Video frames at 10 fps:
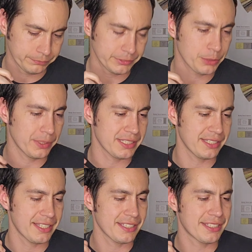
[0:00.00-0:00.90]
This one isn't
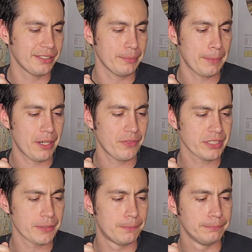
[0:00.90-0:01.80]
necessarily my
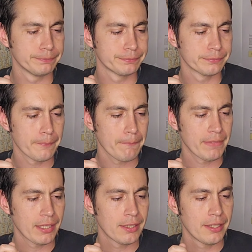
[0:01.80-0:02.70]
preference.
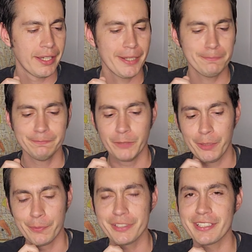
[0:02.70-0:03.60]
Um,
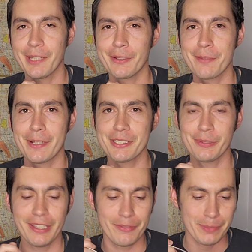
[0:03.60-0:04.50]
well, we'll see how it compares to
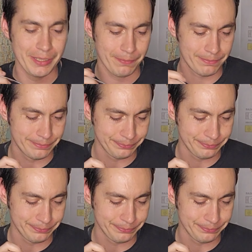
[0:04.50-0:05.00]
11B.